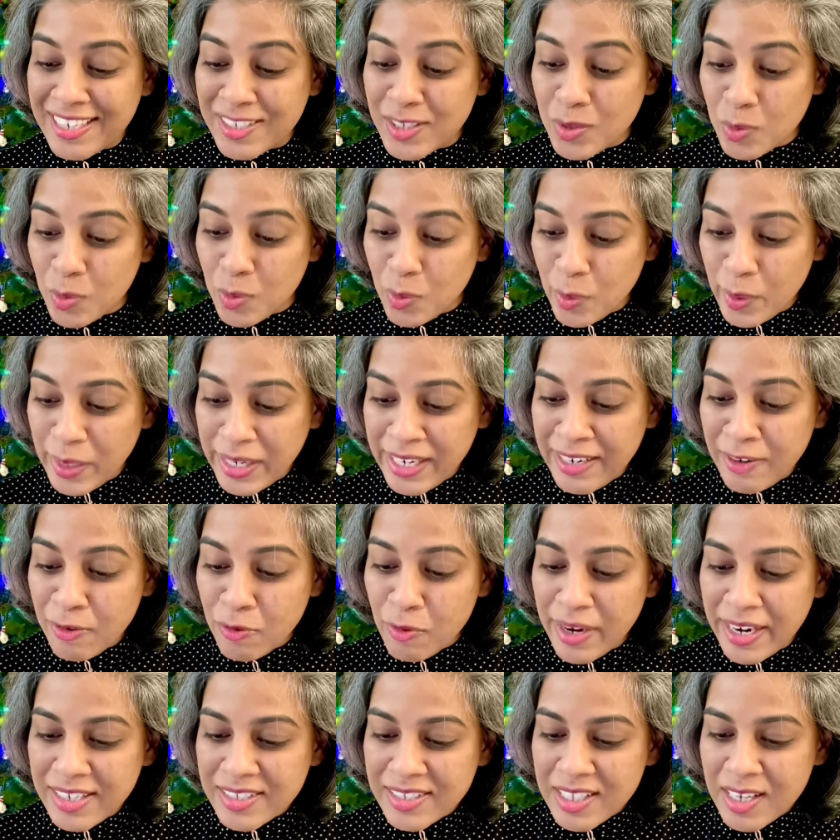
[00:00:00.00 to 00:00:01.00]
we
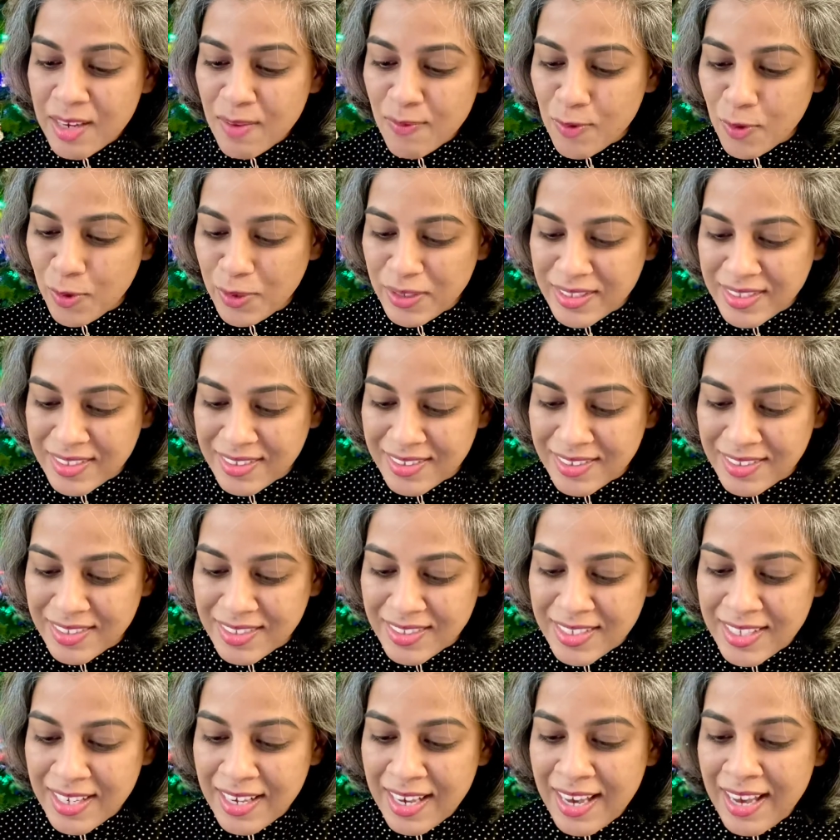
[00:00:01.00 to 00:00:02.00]
raise our voices
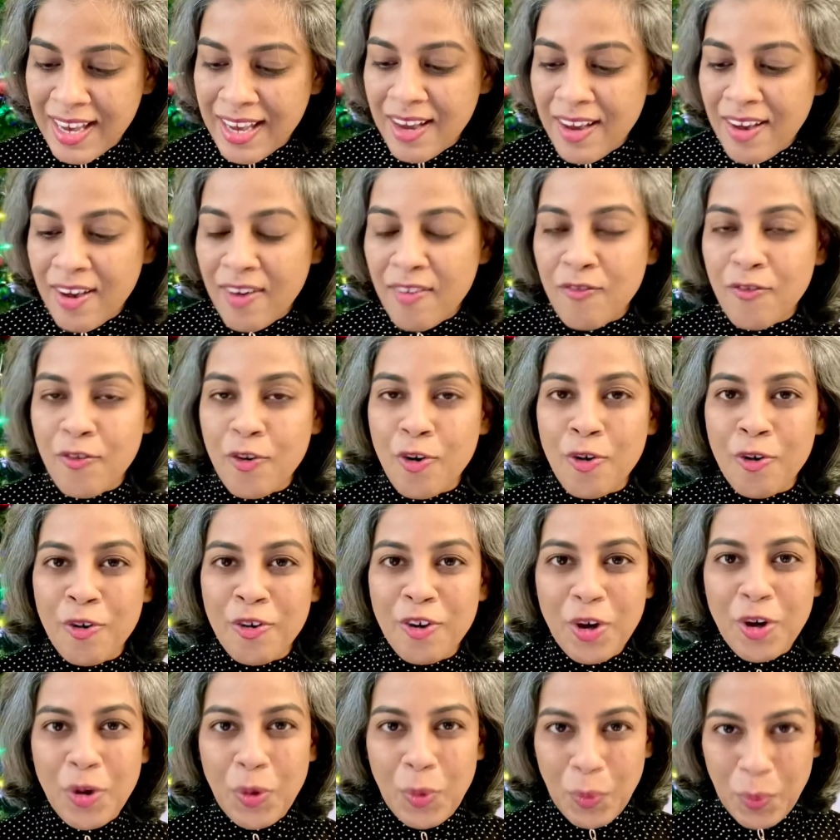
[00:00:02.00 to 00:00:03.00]
for
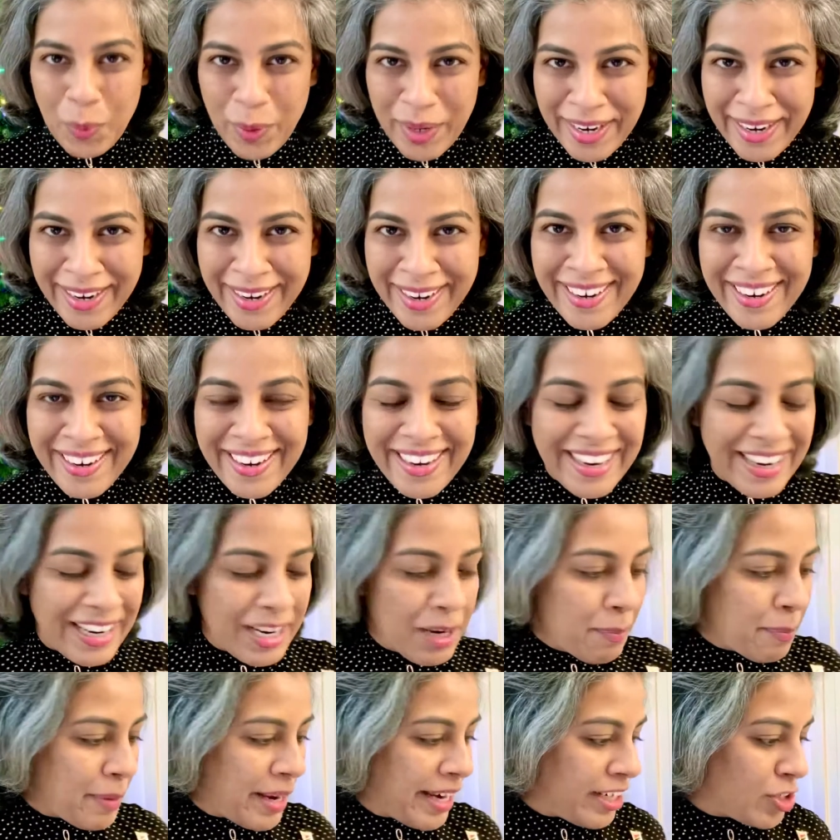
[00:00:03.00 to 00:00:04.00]
Away in a
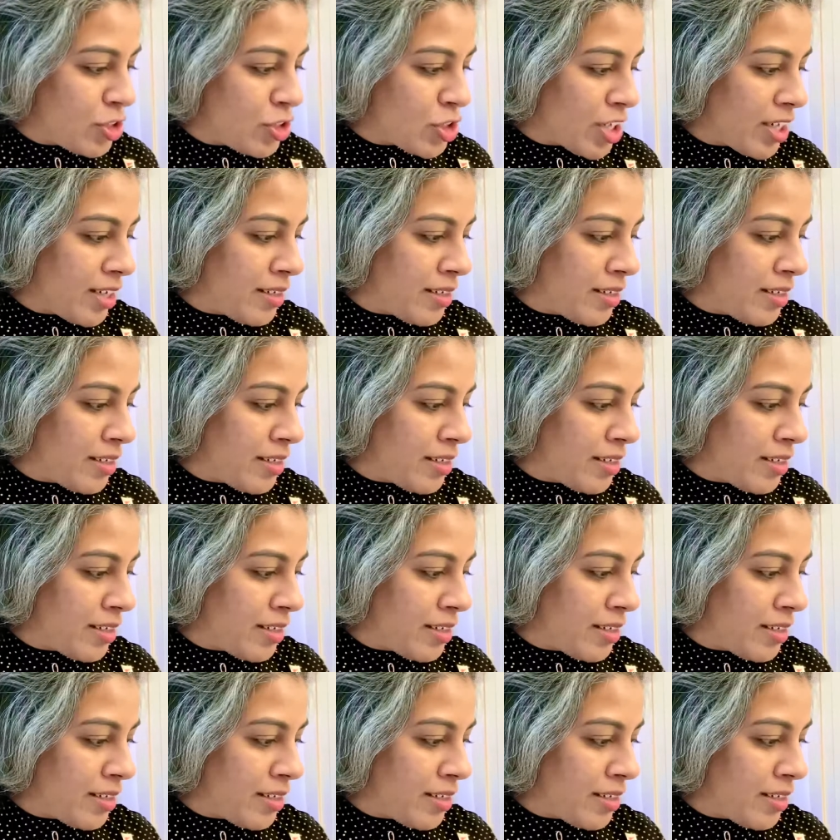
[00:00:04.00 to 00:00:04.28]
Manger.